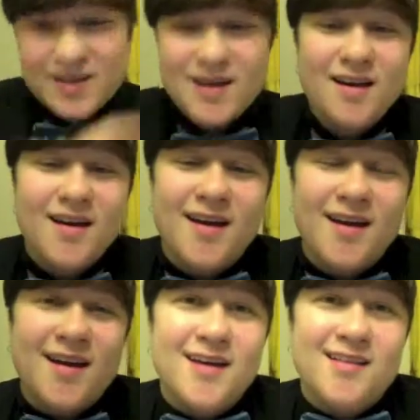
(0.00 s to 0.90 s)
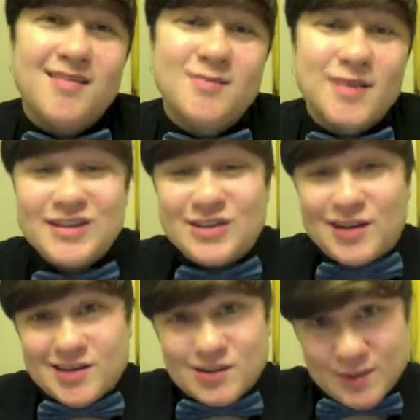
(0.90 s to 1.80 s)
It's my trans
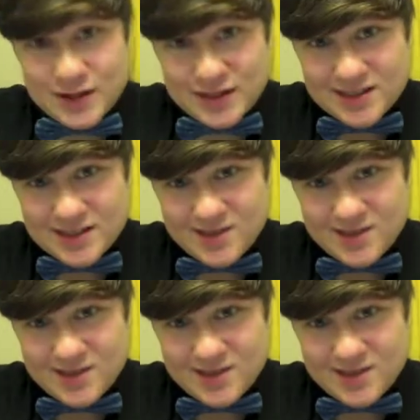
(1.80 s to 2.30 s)
bracelet.